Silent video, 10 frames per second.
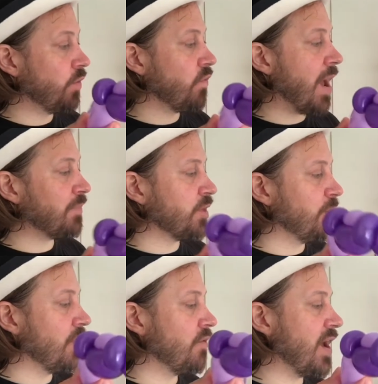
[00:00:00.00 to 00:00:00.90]
wrap
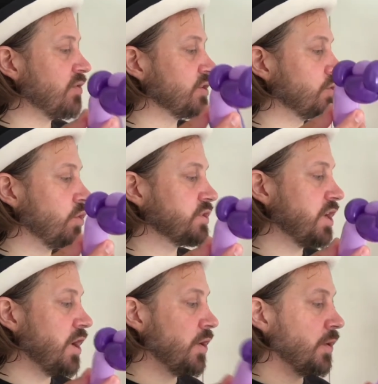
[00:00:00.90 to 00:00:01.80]
them around the
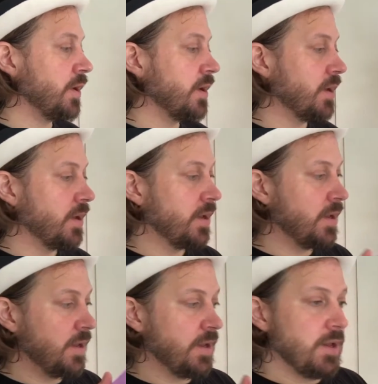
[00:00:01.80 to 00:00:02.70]
torso
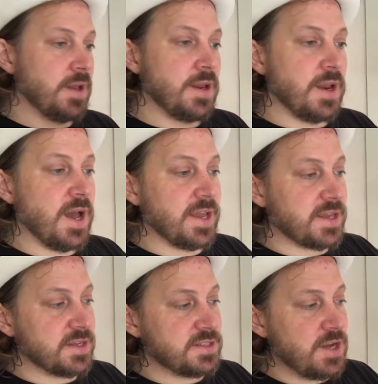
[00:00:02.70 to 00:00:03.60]
like
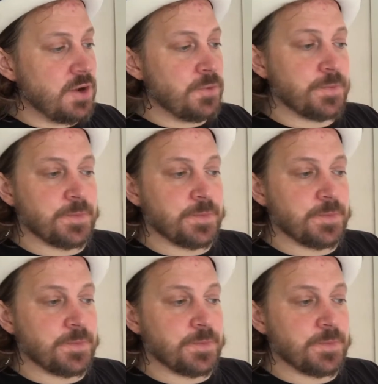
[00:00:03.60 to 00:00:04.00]
so,